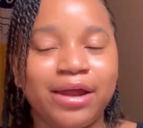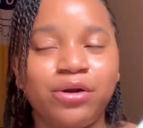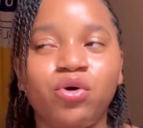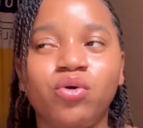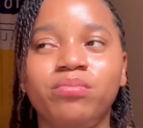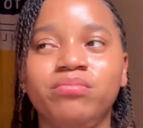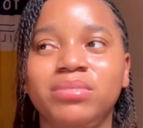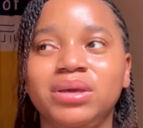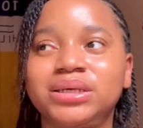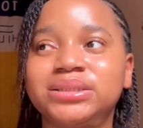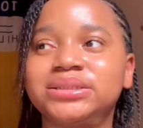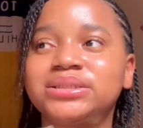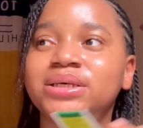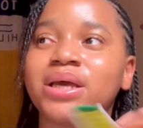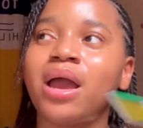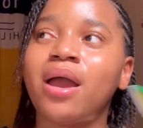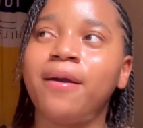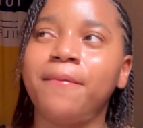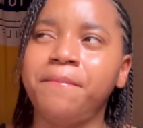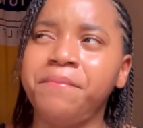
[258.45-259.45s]
I don't mix
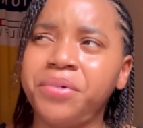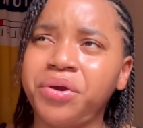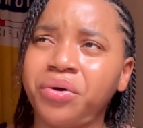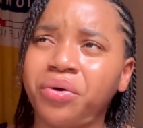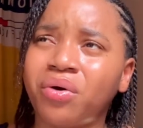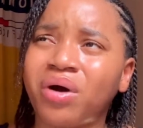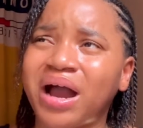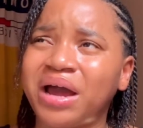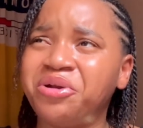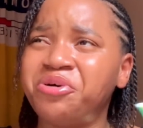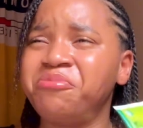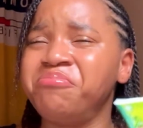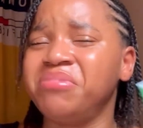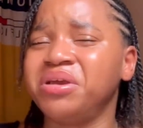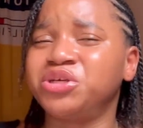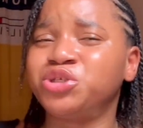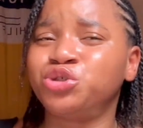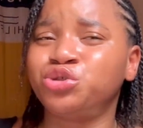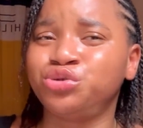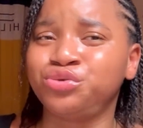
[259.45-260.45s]
milk, I don't
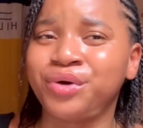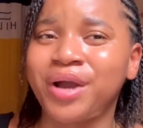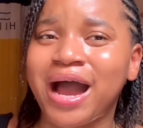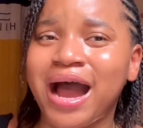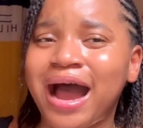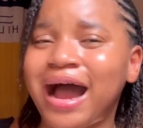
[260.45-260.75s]
mix sugar,